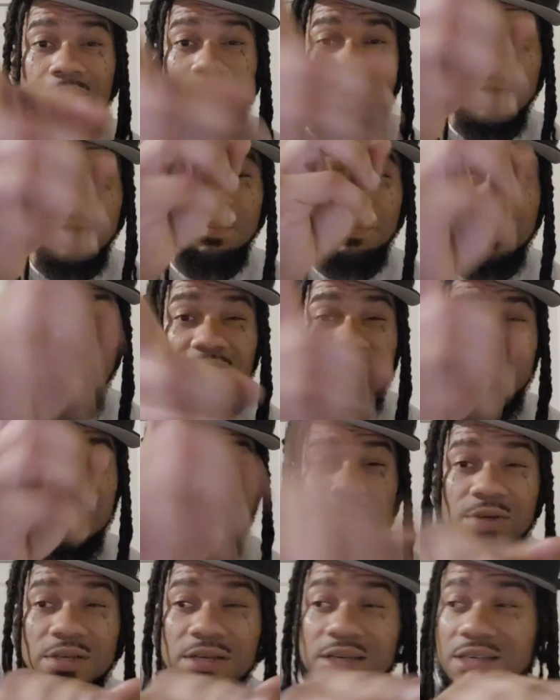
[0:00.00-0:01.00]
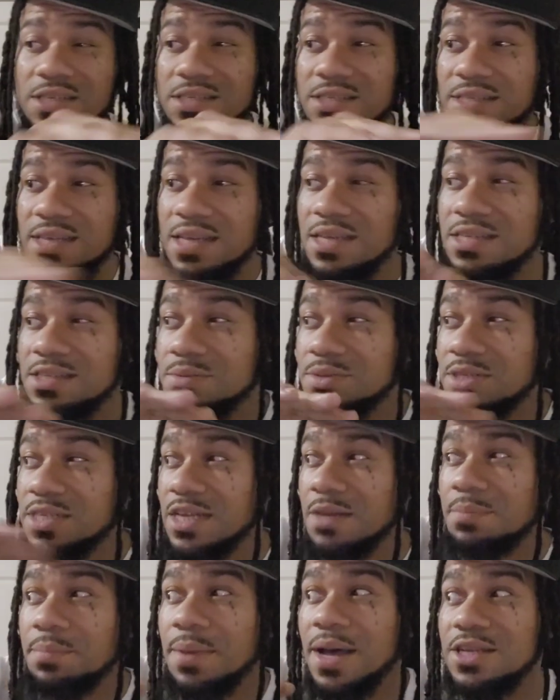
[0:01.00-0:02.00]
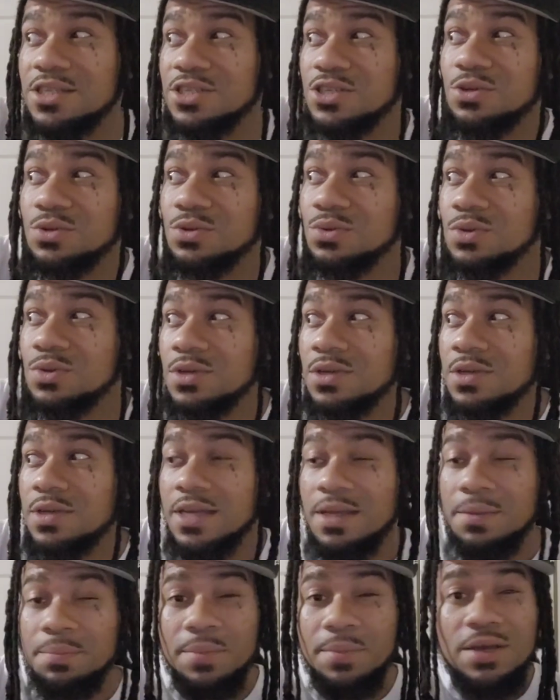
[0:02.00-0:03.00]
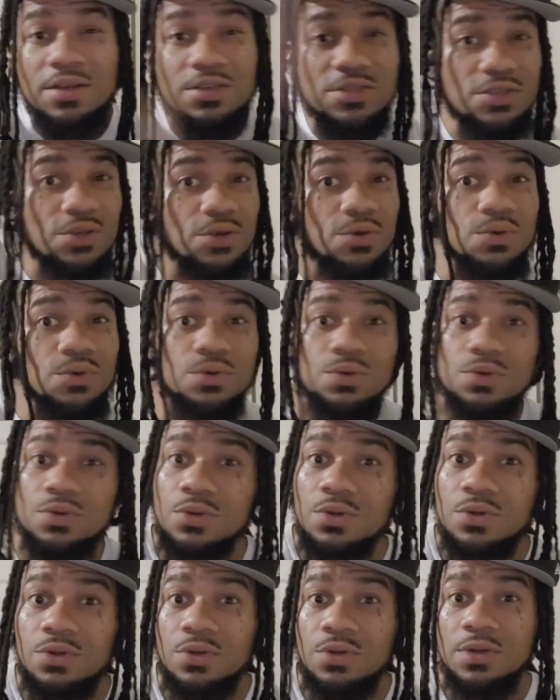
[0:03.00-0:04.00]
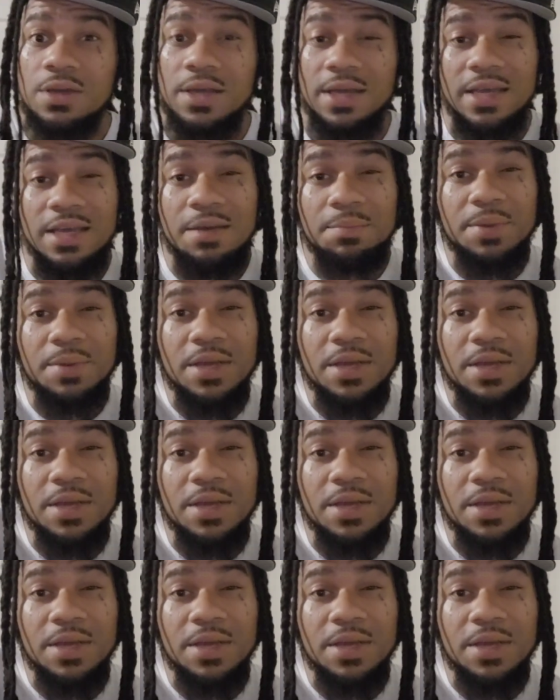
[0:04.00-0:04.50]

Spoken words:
Your best shooter could have said some shit about you in middle school. He'd